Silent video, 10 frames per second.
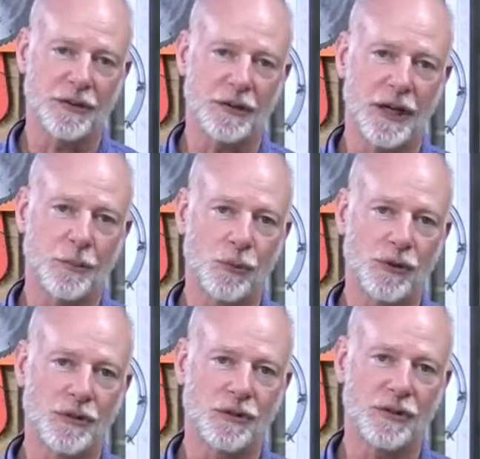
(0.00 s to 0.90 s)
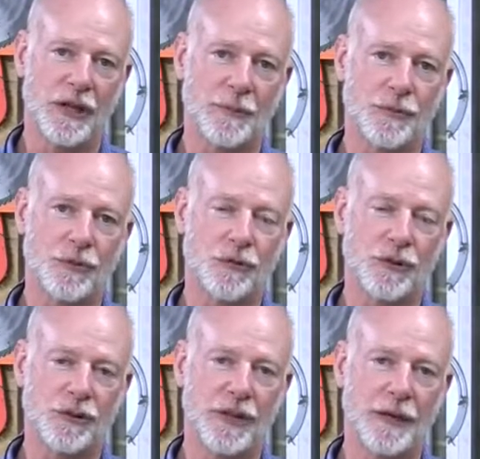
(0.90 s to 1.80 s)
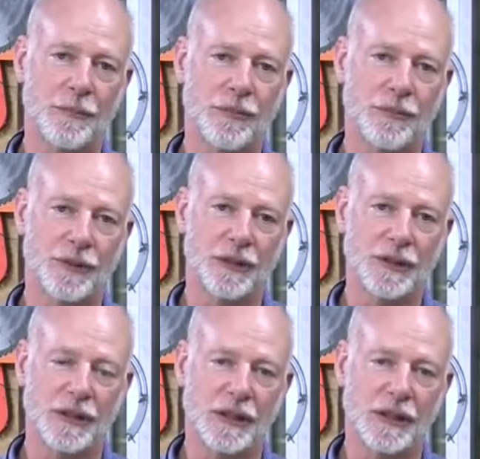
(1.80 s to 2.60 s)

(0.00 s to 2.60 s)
Type 1, Type 2, and Type 3.